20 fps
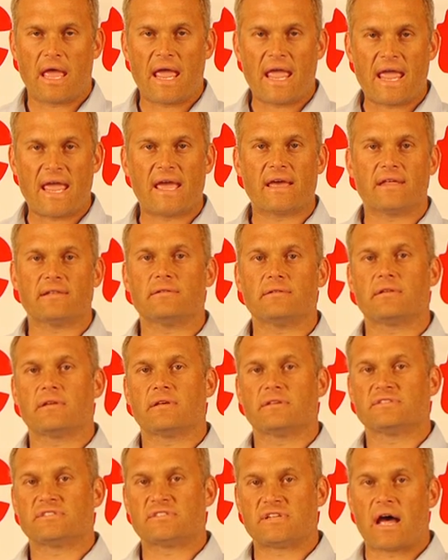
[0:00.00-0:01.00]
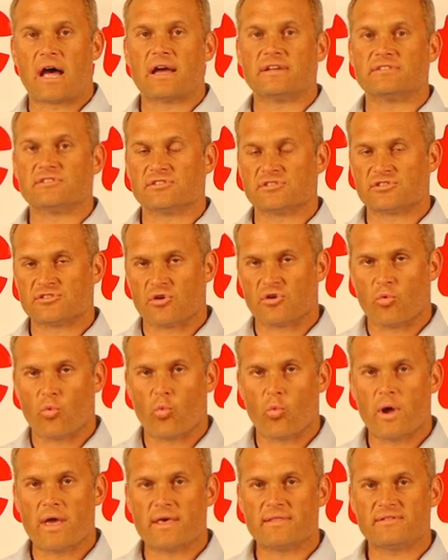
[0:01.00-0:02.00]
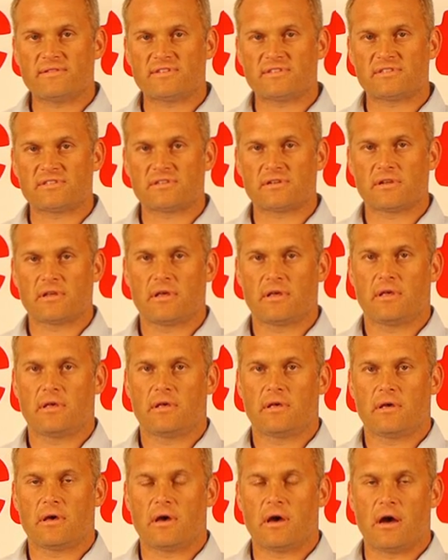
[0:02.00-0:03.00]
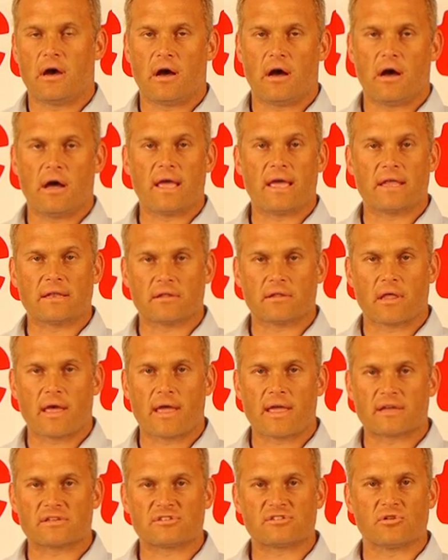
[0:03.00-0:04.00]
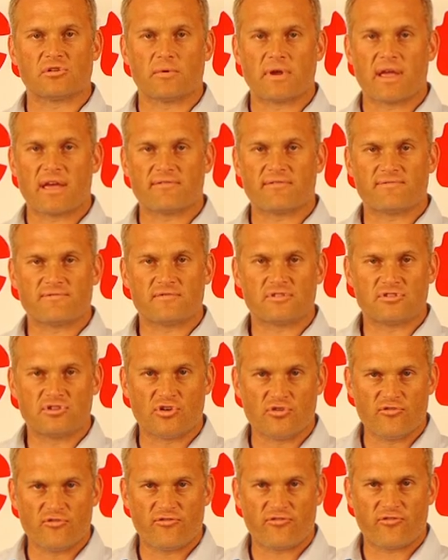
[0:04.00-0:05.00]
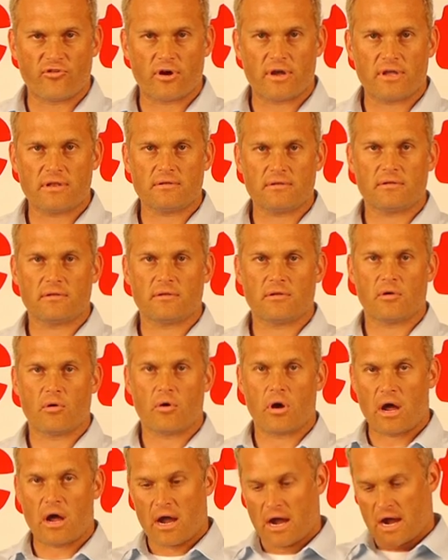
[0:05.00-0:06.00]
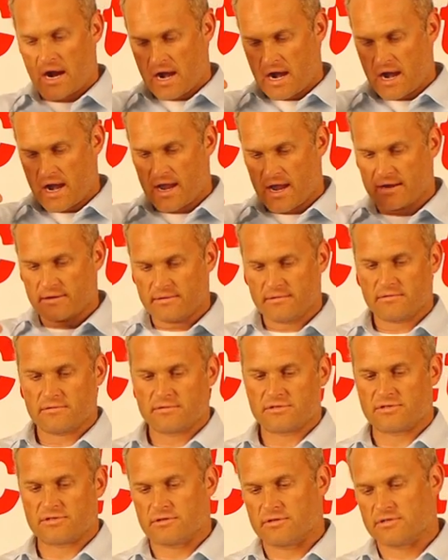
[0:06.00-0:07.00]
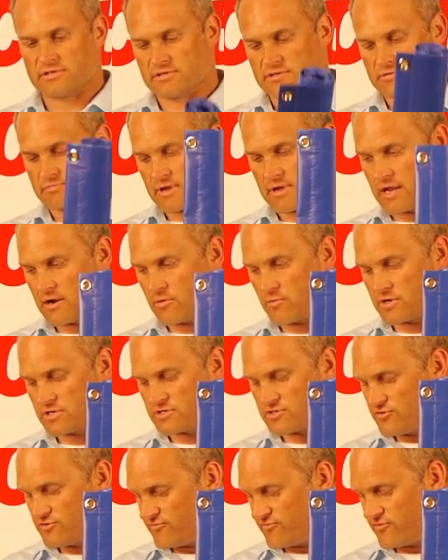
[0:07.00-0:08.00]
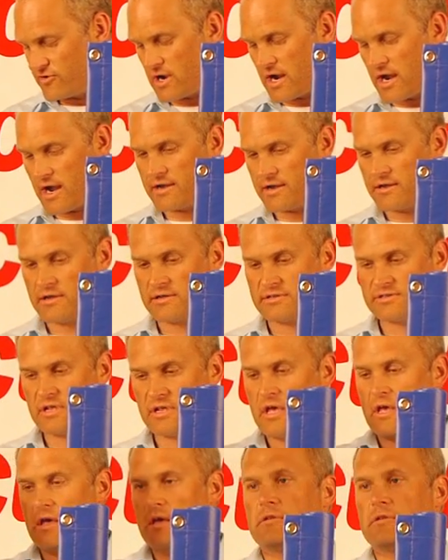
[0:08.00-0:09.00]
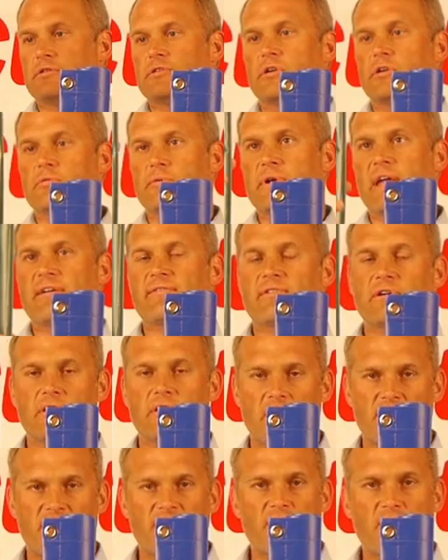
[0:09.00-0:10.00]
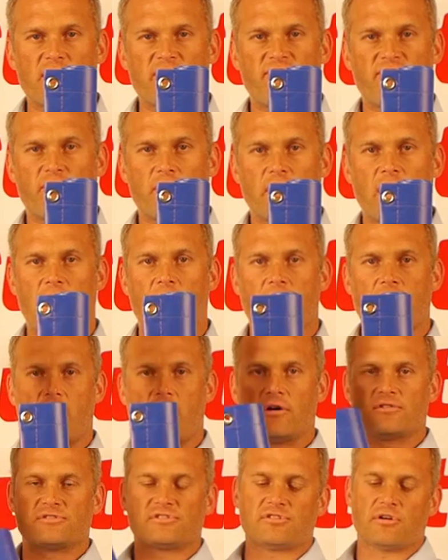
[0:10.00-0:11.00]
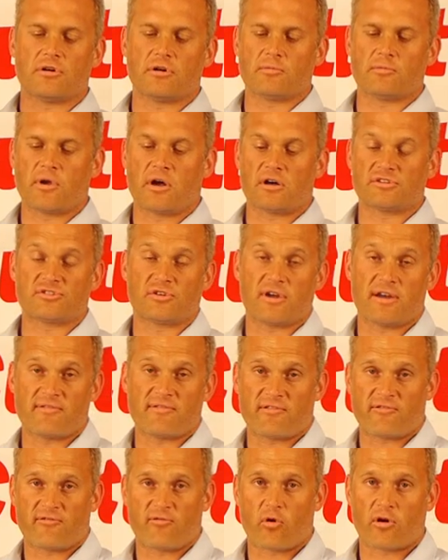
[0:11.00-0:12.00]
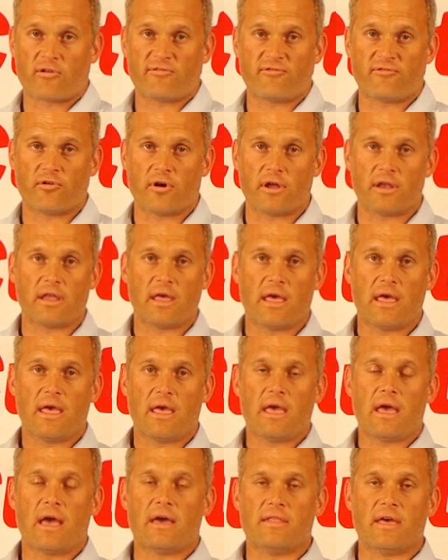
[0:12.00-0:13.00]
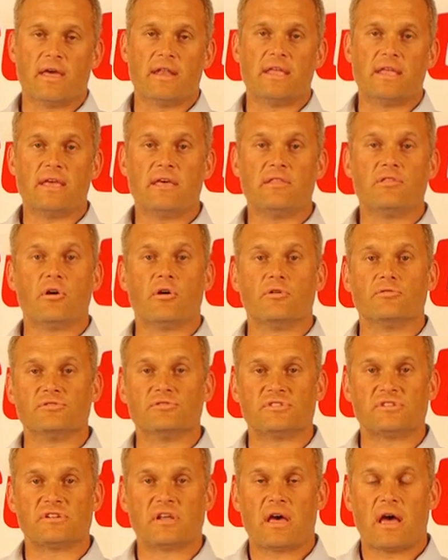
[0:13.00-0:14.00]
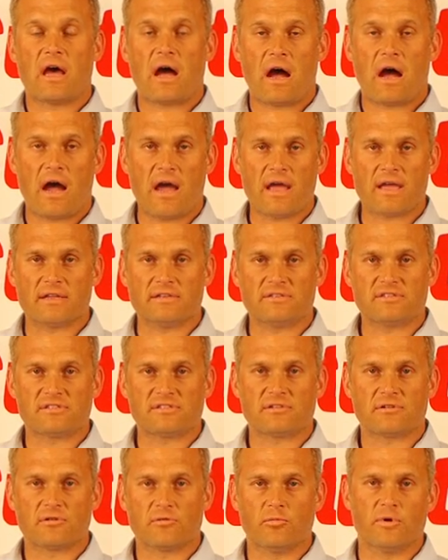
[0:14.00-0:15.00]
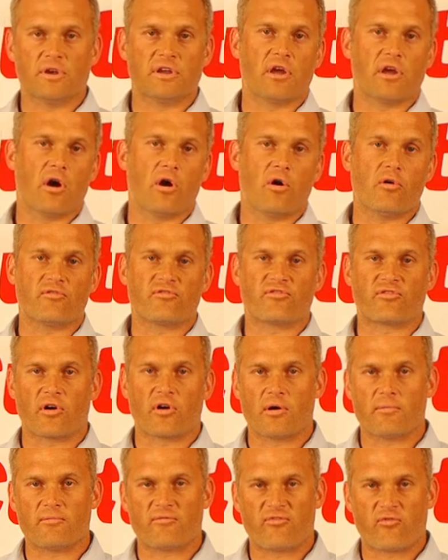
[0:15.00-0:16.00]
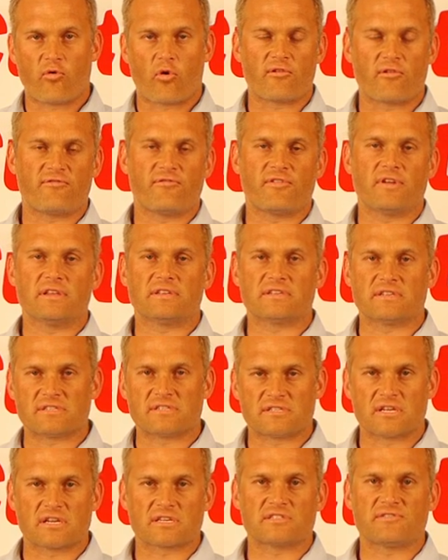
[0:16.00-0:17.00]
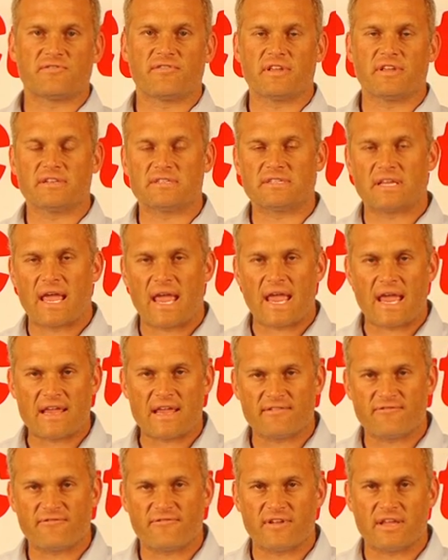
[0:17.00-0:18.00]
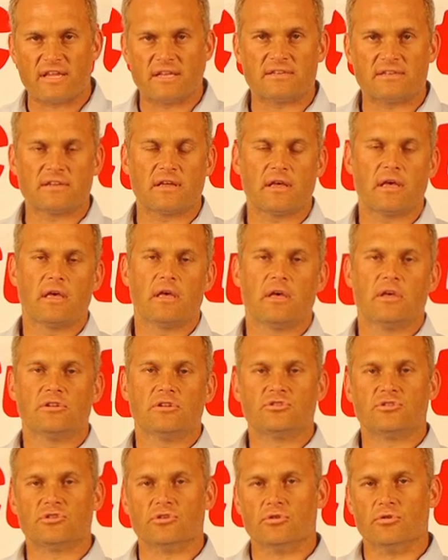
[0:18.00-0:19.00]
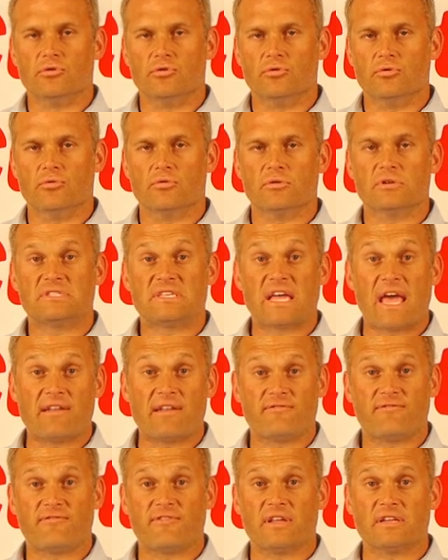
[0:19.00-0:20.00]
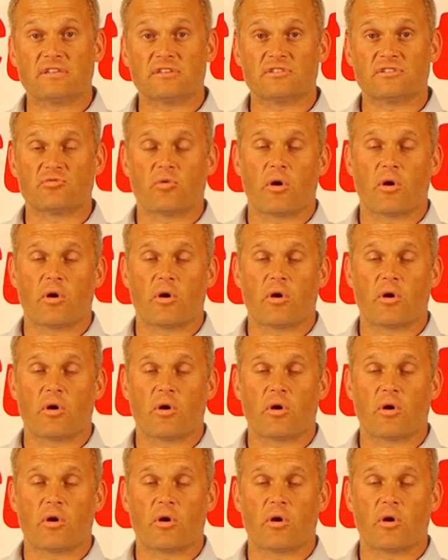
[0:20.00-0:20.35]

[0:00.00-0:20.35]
and sizes. So widths uh, and lengths. So we have two foot high. So this is kind of what a two foot high does. You know, we have a, a three foot high also, and we also have a four foot. And then in those heights, we go from four feet to six feet to eight feet to 10 feet to